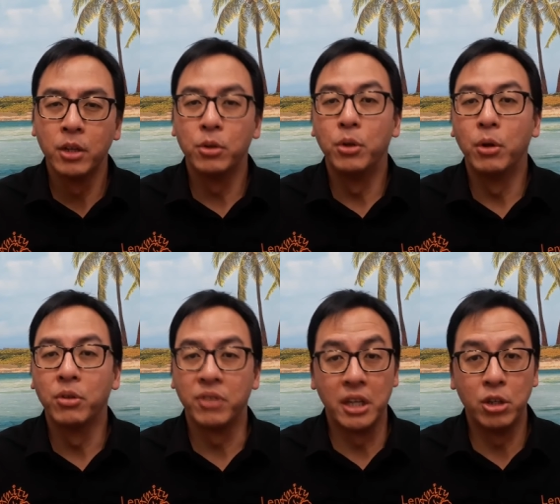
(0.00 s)
to
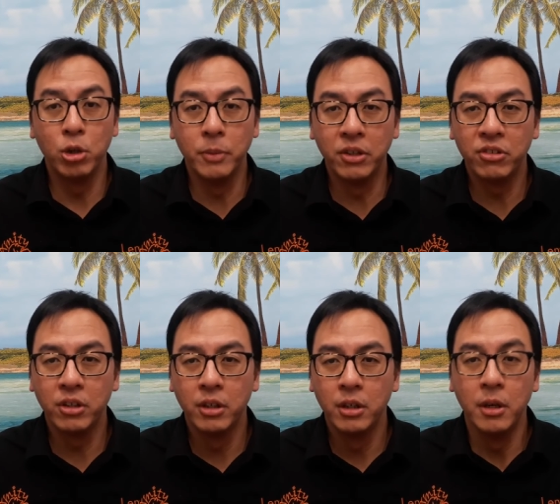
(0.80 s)
those in
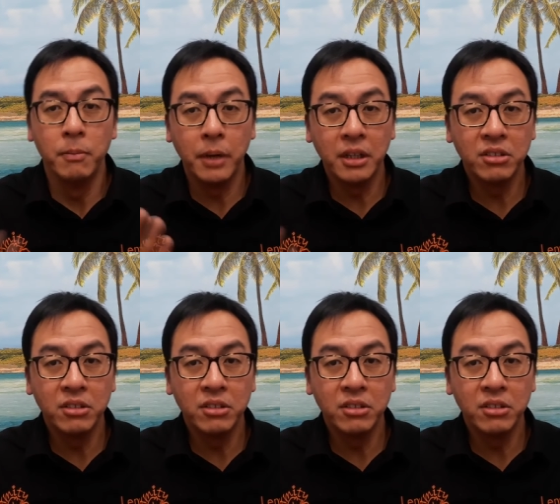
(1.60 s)
humans, but